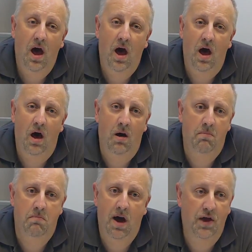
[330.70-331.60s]

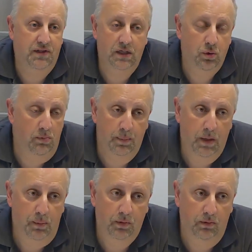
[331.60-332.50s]
I say to all my
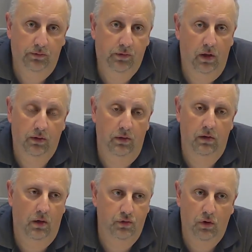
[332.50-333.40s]
pupils
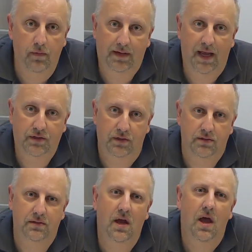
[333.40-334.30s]
on driving
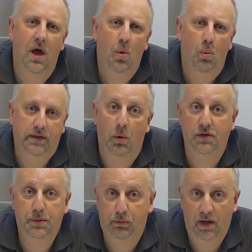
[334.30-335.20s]
lessons, we don't
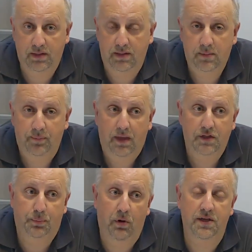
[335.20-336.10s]
want surprises.
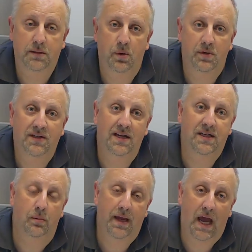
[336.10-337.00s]
Surprises mean we're
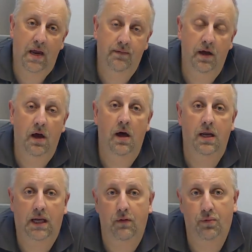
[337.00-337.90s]
changing our behaviour,
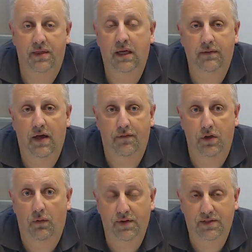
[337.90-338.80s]
and again, if we think of that for
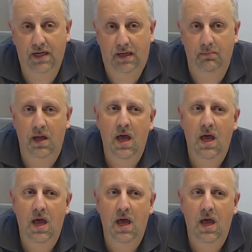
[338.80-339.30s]
the office team,